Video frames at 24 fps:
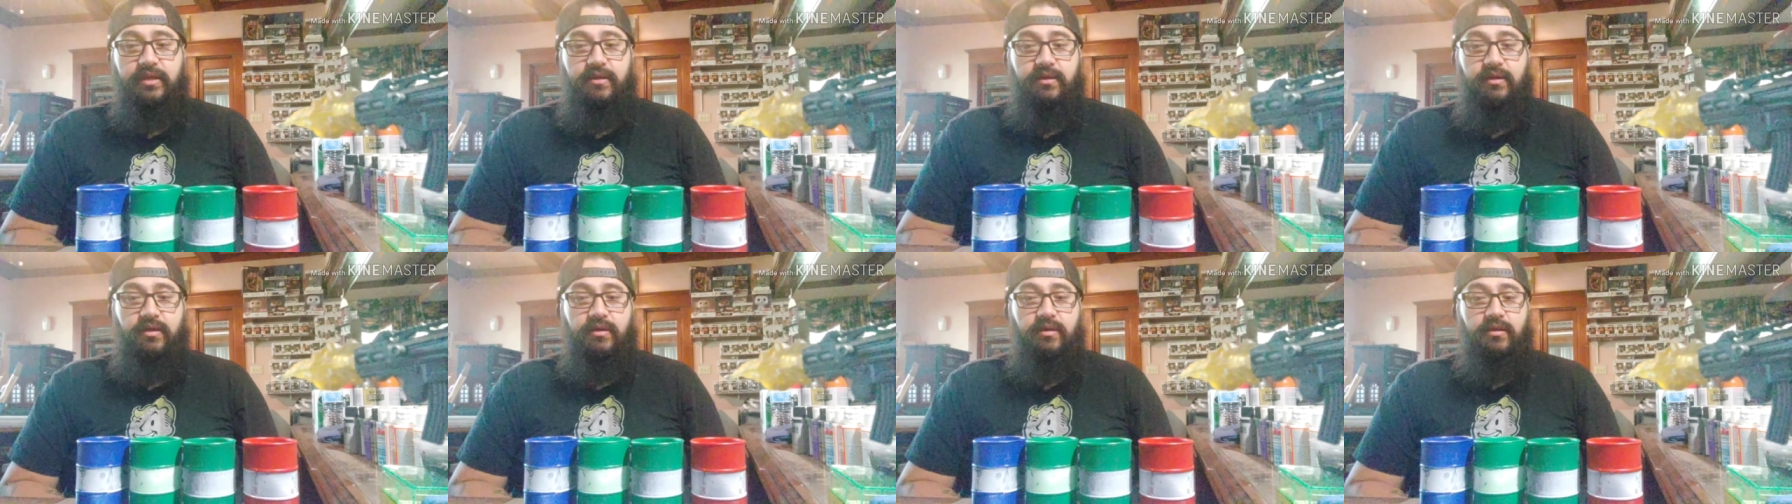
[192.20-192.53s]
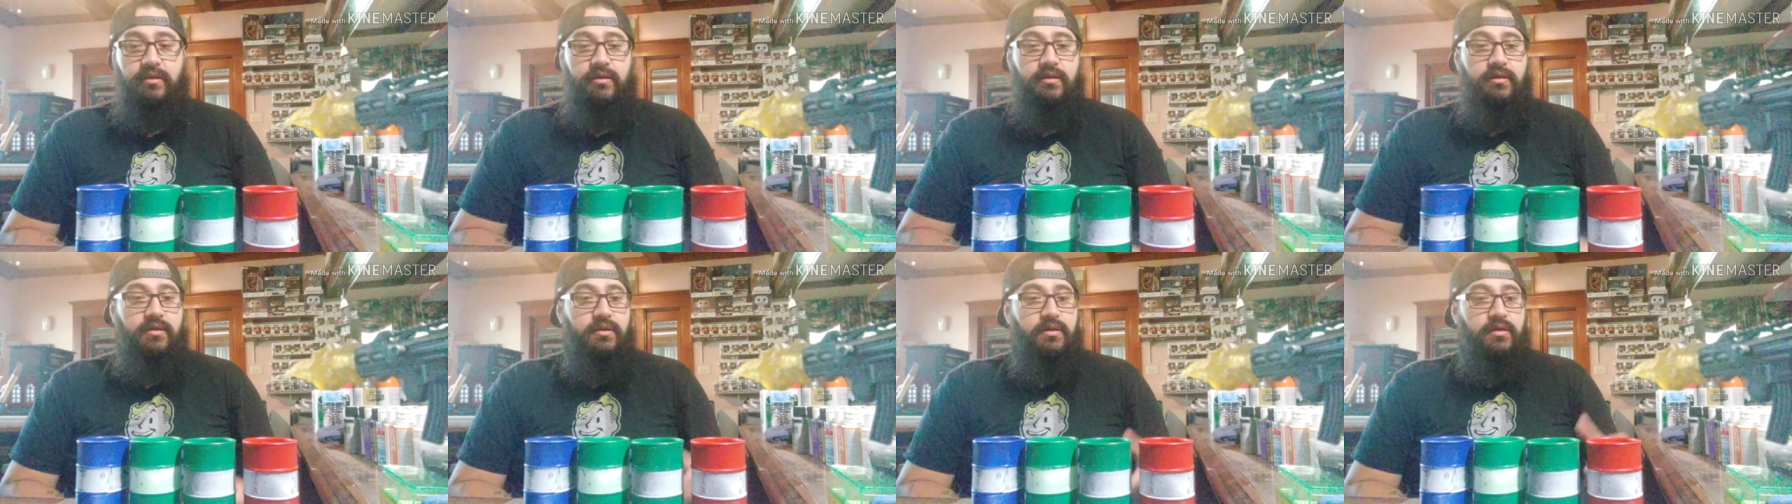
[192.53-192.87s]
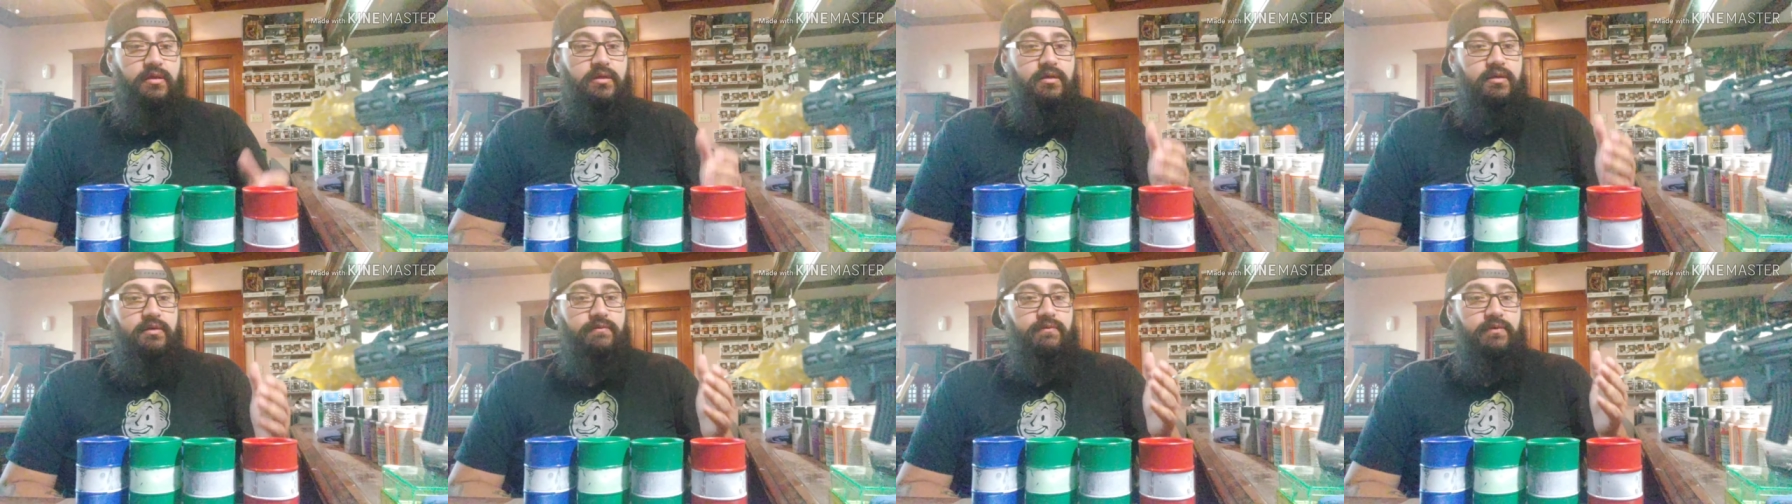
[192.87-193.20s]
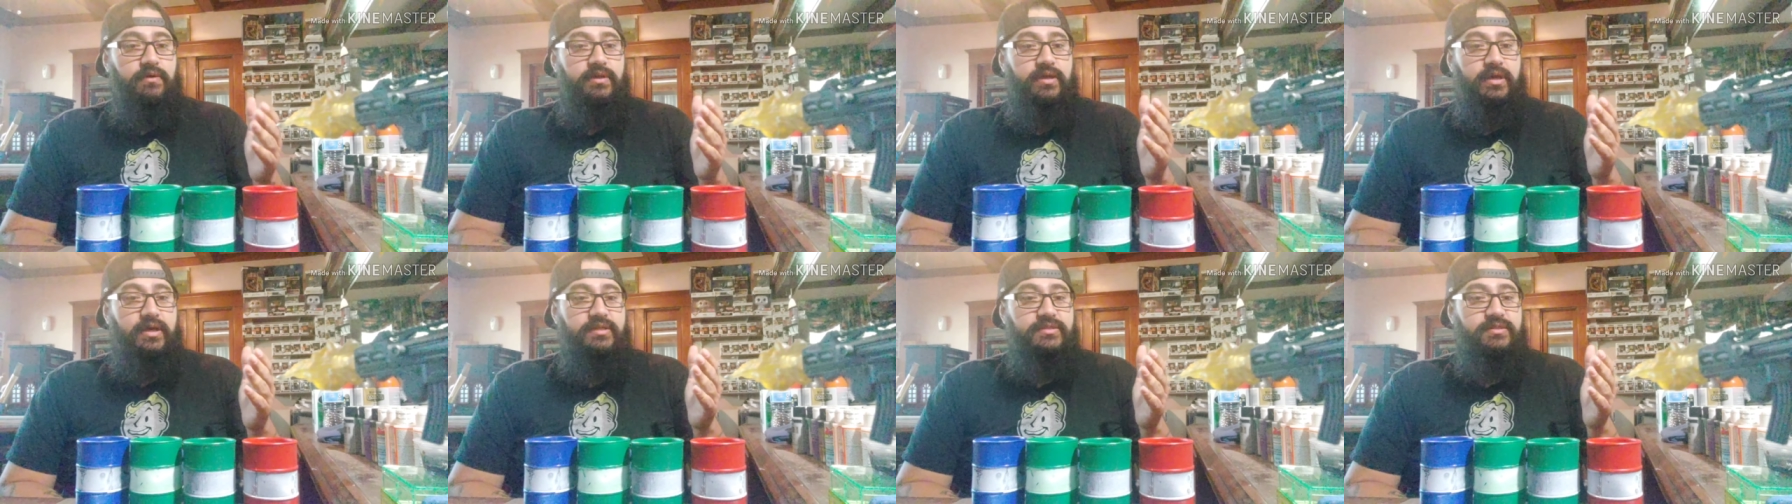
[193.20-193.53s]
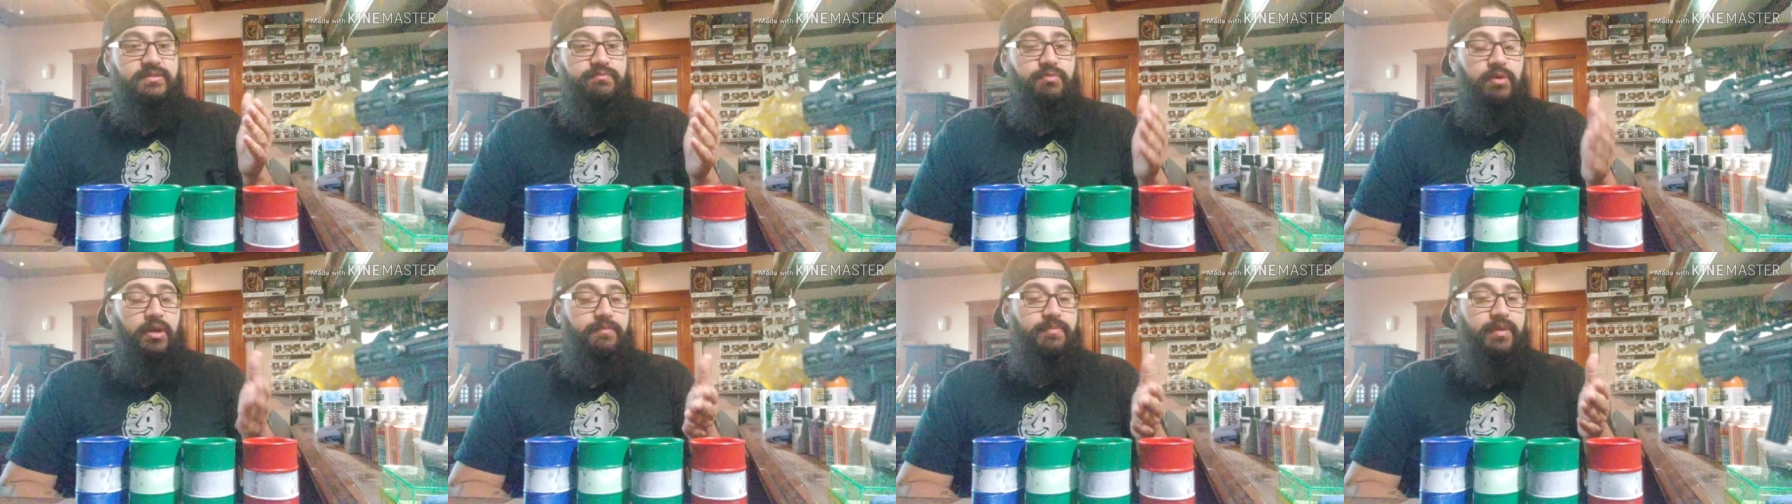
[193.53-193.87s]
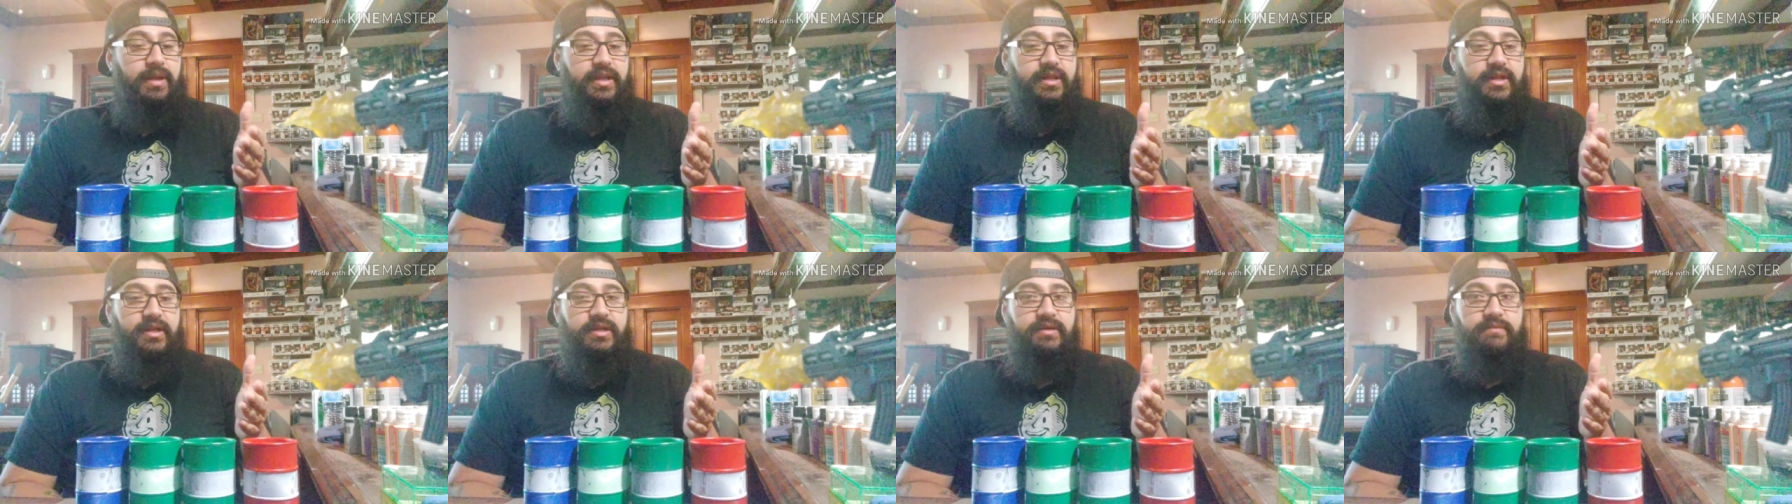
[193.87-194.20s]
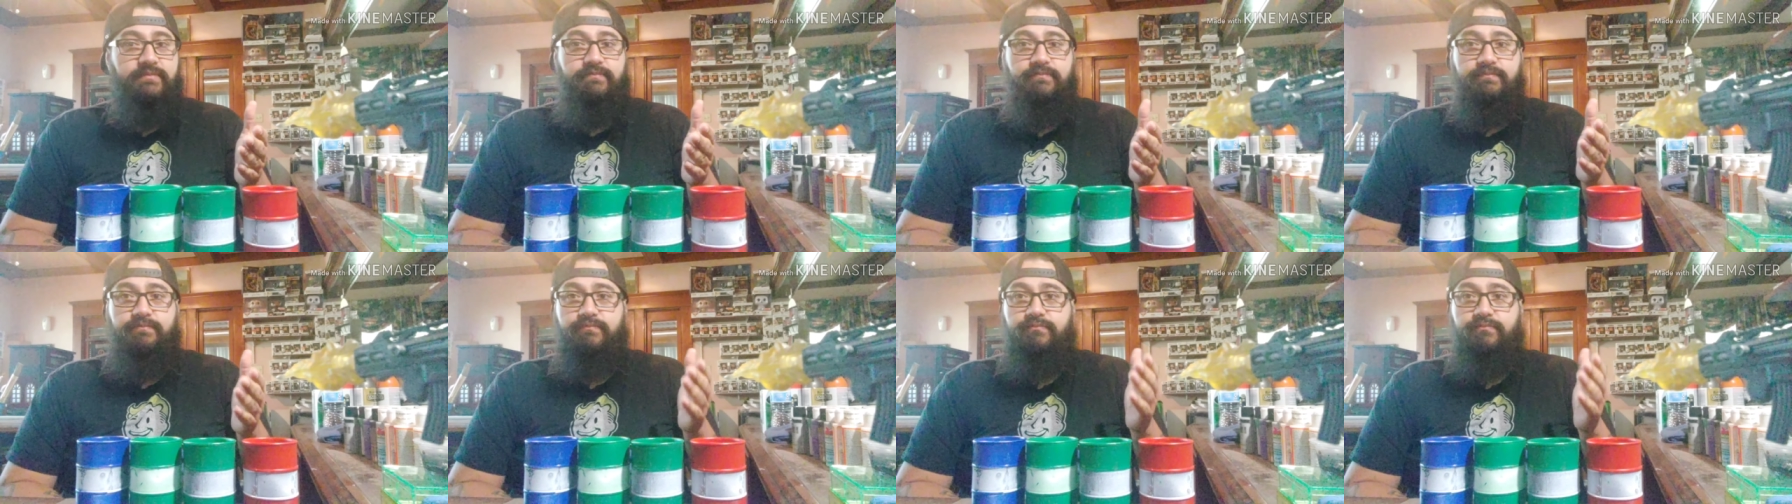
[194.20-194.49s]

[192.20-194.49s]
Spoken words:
I've already got spray painted,